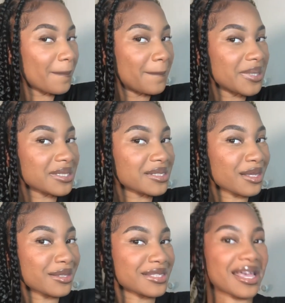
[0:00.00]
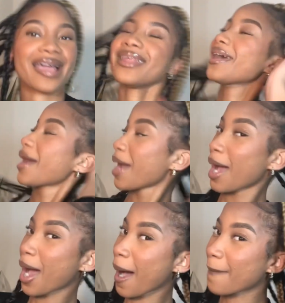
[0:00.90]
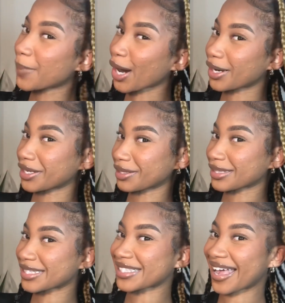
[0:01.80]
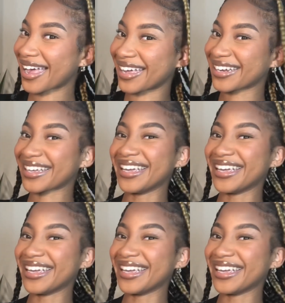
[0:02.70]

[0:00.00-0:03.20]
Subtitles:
Business on the side, party on the side.